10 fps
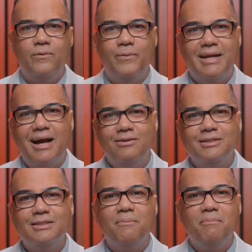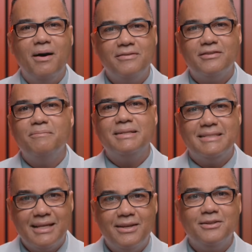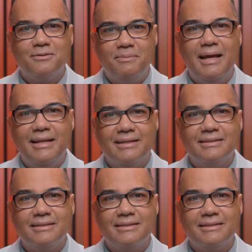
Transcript: recounting the months of meticulous planning